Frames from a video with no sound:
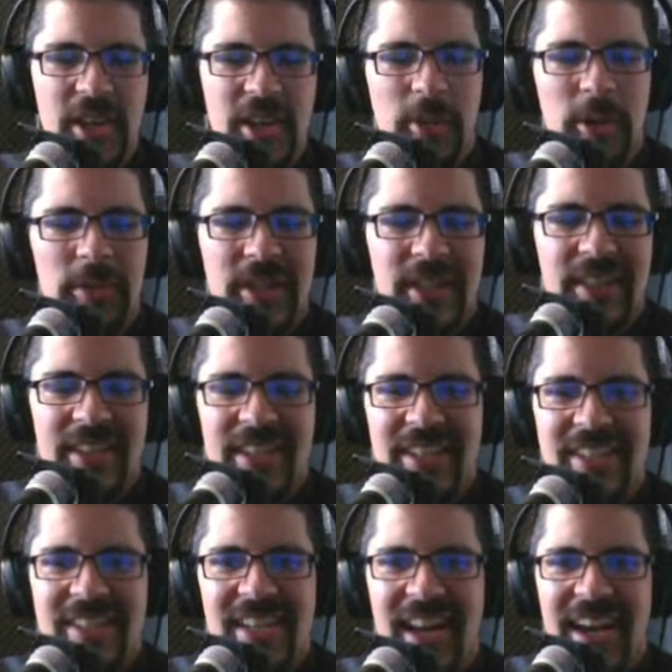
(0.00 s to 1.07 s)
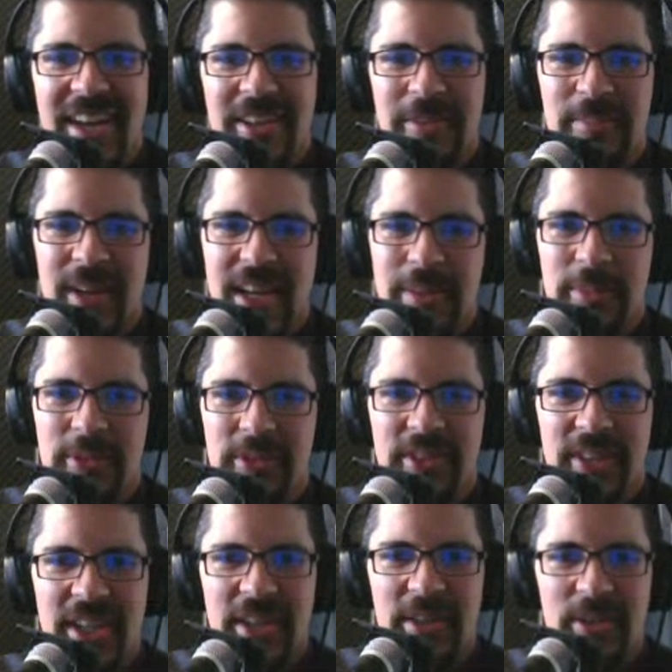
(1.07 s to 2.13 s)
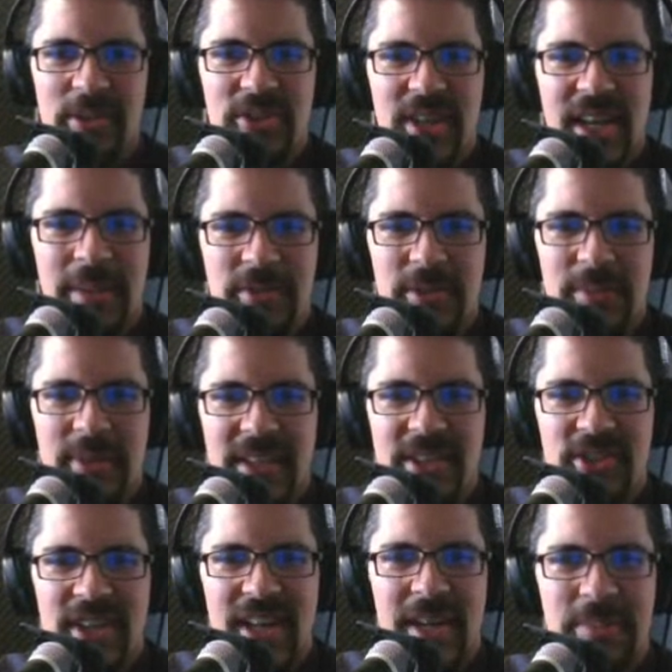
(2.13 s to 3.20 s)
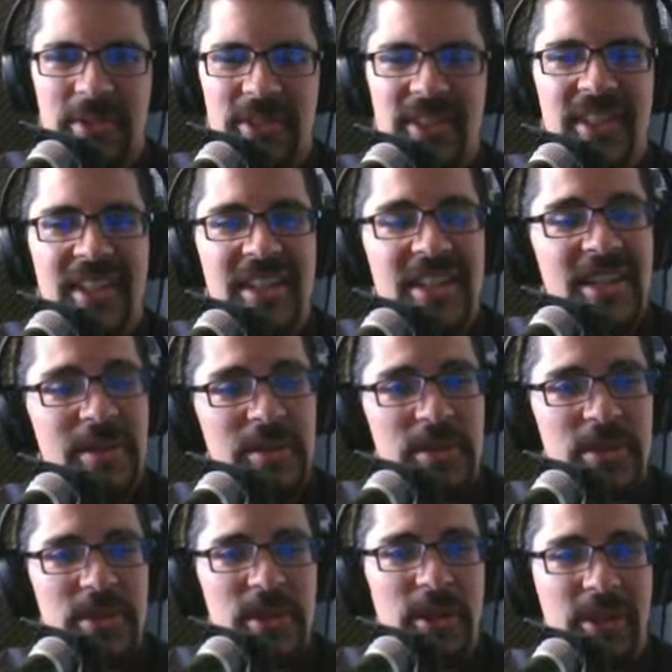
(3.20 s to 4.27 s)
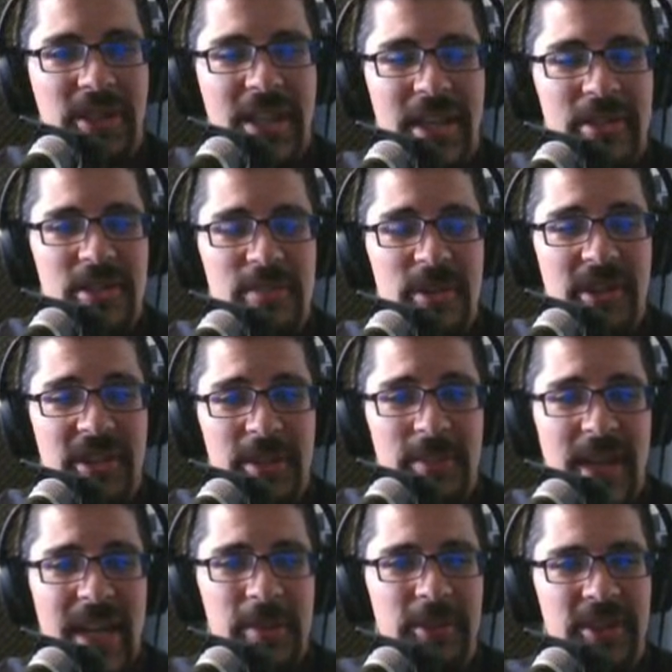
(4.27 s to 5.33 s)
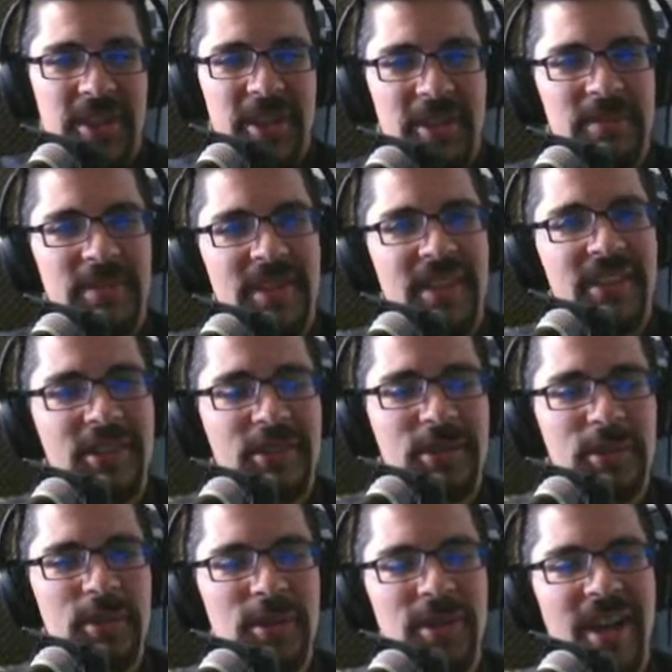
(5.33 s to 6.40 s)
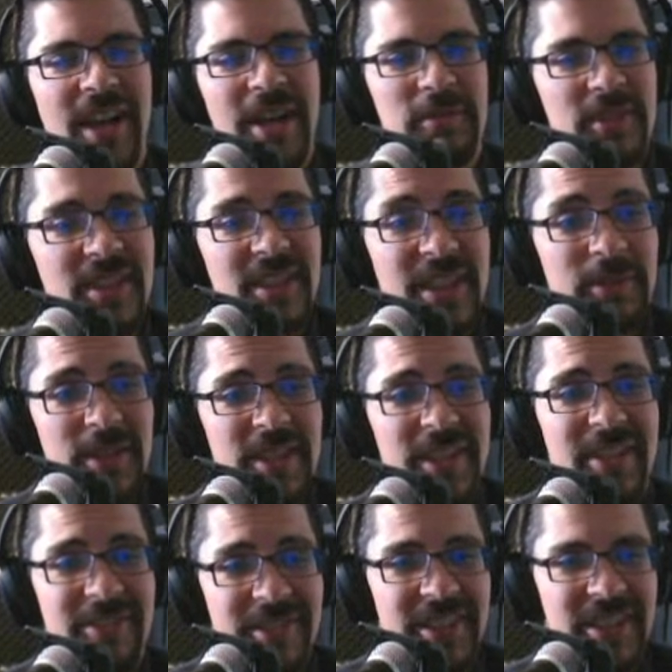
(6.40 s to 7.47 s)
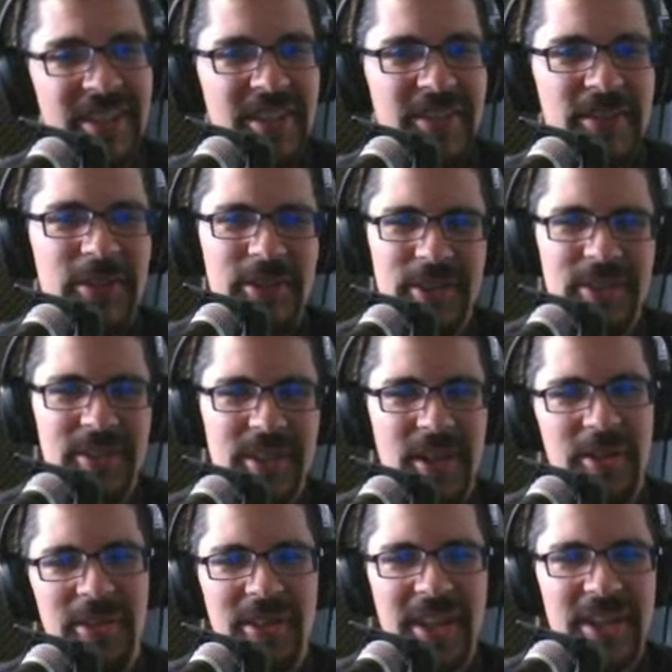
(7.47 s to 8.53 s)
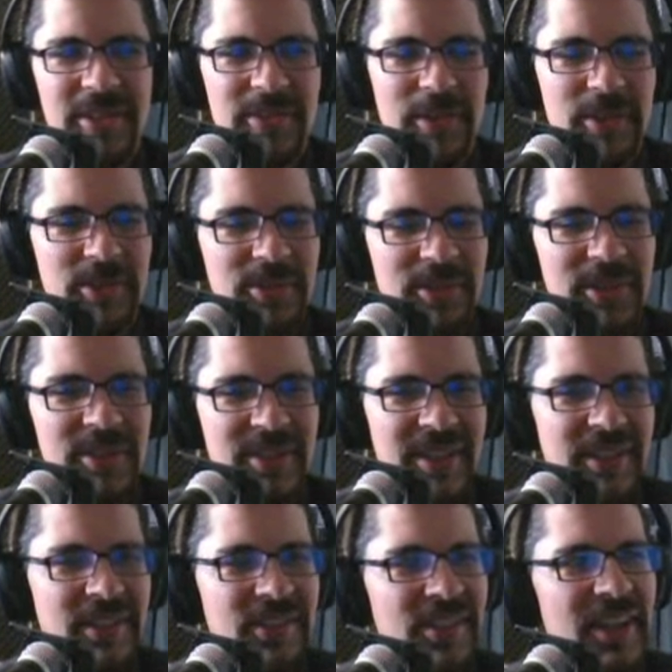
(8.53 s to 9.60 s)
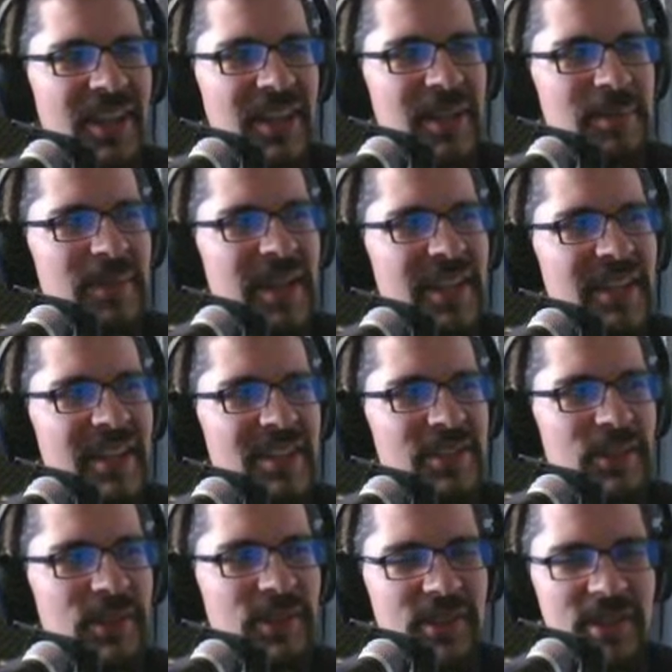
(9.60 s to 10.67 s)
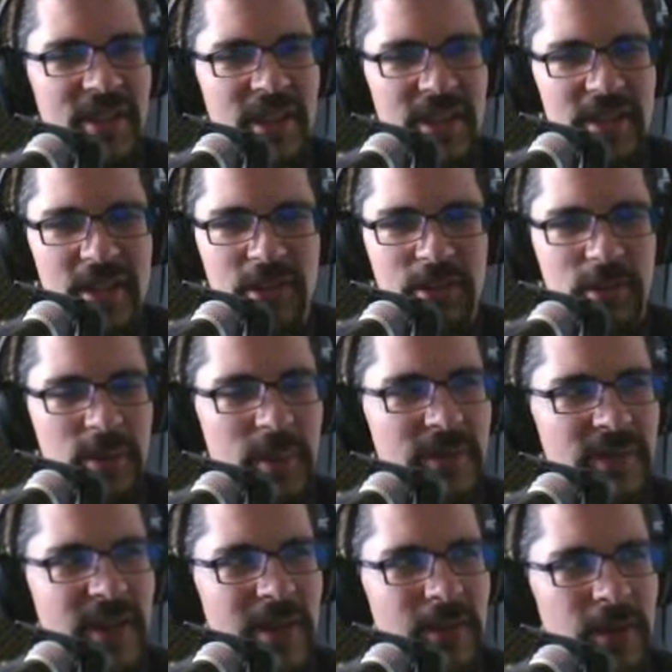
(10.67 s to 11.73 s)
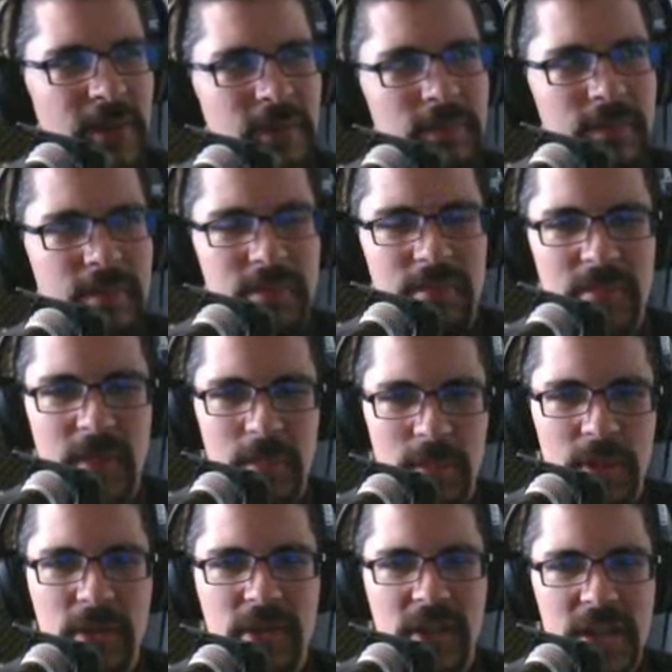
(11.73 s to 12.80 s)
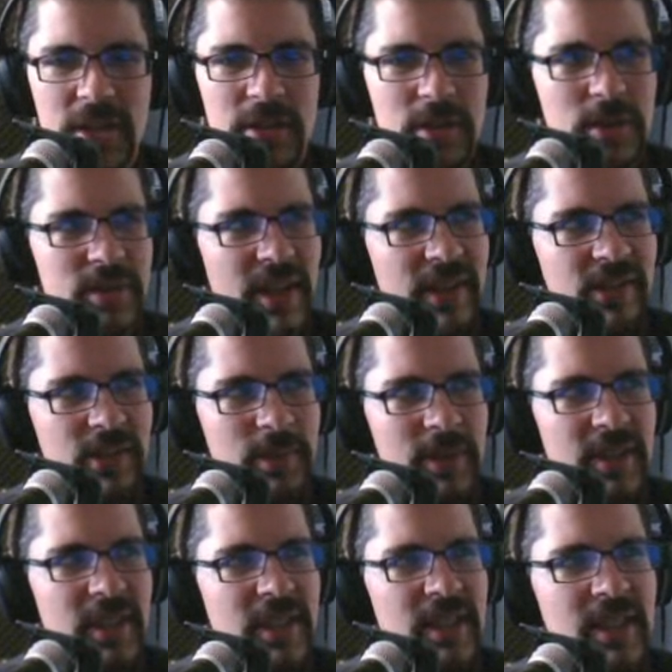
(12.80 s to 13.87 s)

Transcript: We're reading the entire Bible together, chapter by chapter, looking at a new book of the Bible here. This is cool. I really, really, really, if you couldn't tell, liked First Corinthians. And it's one of my favorite books in the New Testament,